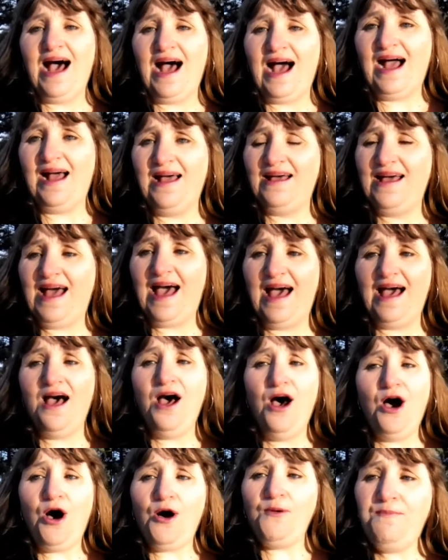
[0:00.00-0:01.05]
I
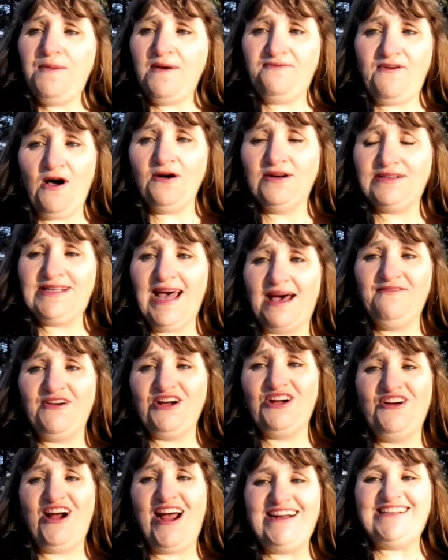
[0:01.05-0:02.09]
hope you folks have a
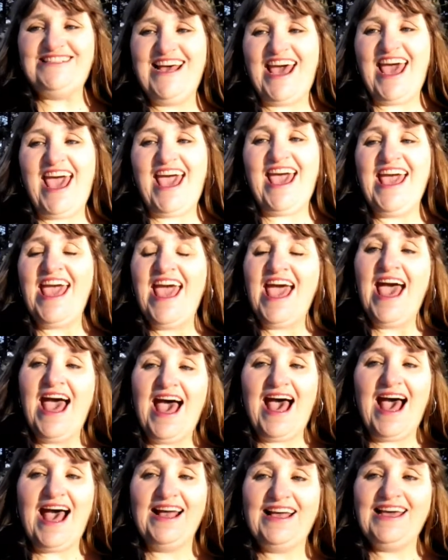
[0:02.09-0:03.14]
great day.
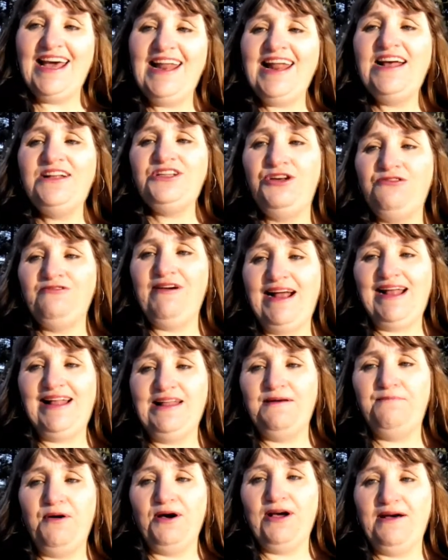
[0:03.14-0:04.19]
Get into reading
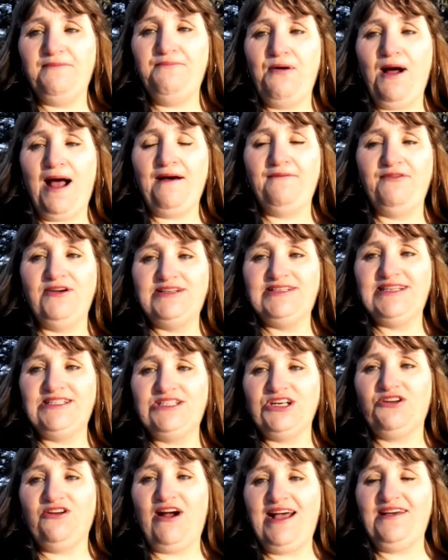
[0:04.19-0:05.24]
the book of Proverbs. It's
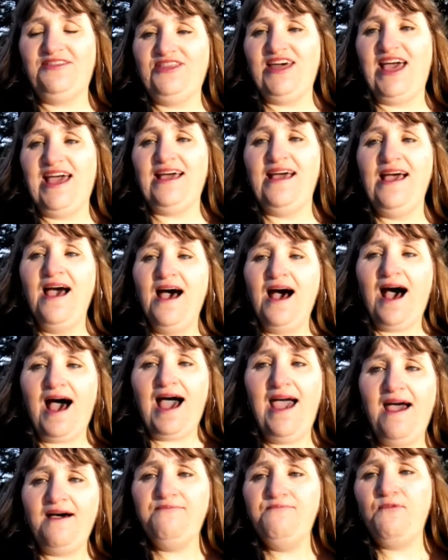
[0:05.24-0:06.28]
a great thing.
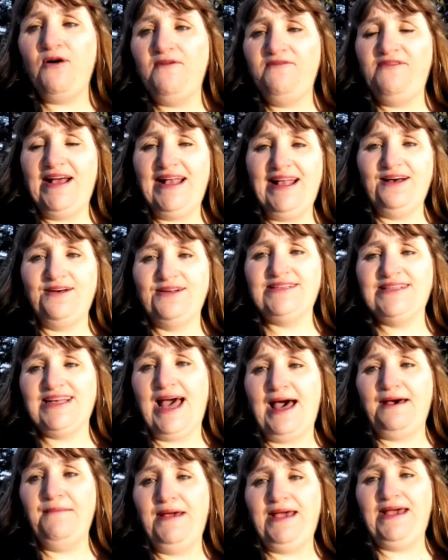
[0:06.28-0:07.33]
I have more videos
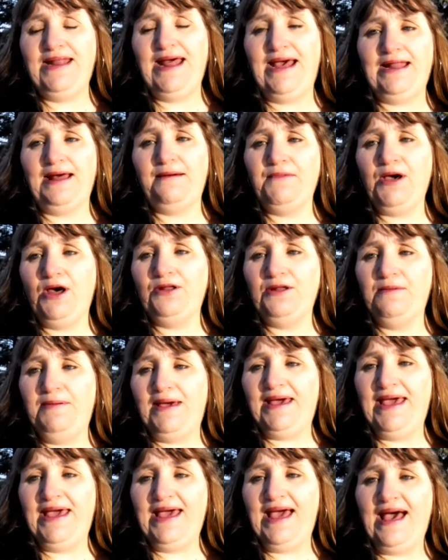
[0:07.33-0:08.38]
coming and I'm going to
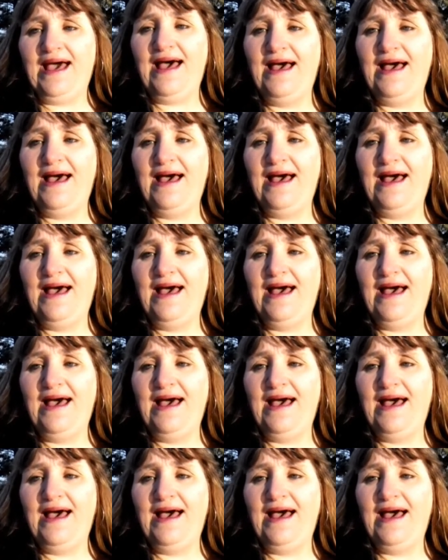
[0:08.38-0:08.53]
be